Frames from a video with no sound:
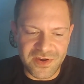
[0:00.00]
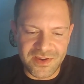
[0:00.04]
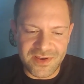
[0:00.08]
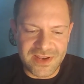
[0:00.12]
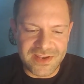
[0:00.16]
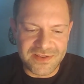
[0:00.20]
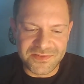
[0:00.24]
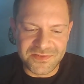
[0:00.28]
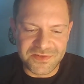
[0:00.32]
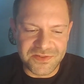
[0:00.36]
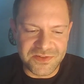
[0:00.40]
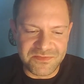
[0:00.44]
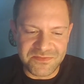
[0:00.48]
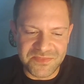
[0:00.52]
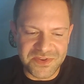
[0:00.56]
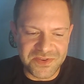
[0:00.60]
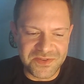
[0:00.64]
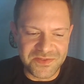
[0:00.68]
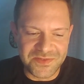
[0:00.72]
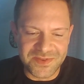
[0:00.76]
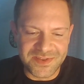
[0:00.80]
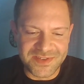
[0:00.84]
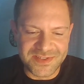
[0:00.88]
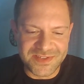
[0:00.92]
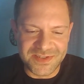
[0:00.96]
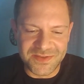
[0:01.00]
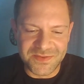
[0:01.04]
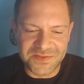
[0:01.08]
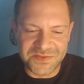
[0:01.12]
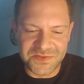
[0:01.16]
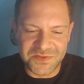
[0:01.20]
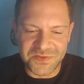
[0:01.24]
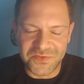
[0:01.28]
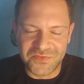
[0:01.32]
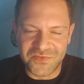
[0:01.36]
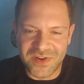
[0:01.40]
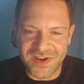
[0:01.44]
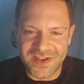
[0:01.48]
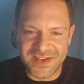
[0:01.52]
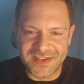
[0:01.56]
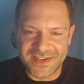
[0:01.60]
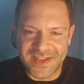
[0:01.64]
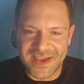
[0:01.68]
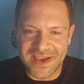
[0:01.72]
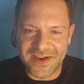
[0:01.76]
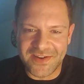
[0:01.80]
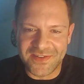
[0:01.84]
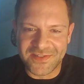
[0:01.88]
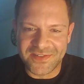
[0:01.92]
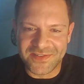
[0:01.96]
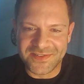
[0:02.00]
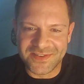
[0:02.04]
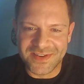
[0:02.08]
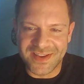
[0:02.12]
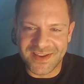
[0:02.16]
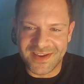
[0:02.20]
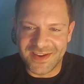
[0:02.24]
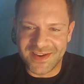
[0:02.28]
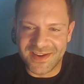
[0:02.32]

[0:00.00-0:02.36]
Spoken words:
little computers. It was all written down,